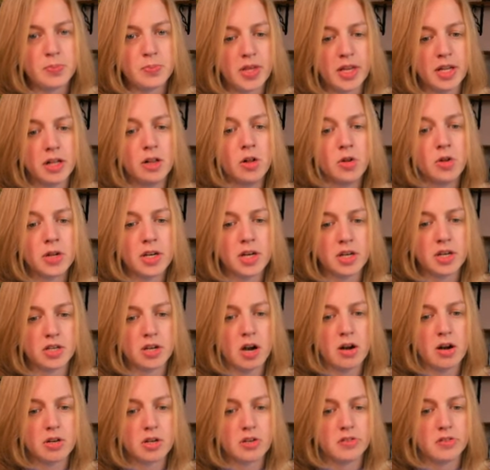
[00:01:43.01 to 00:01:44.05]
including
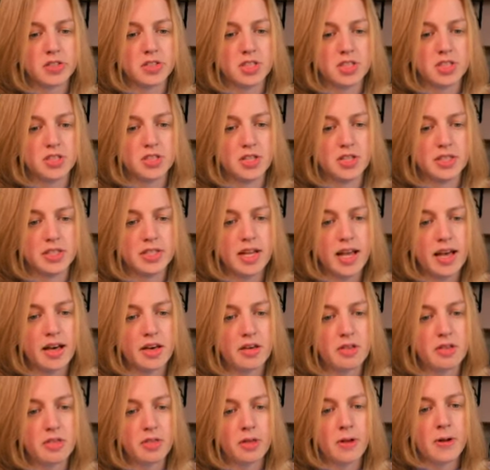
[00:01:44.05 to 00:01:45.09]
doctor-assisted
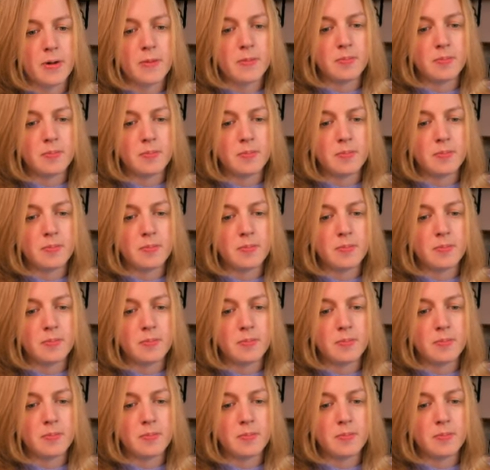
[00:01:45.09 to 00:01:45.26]
death,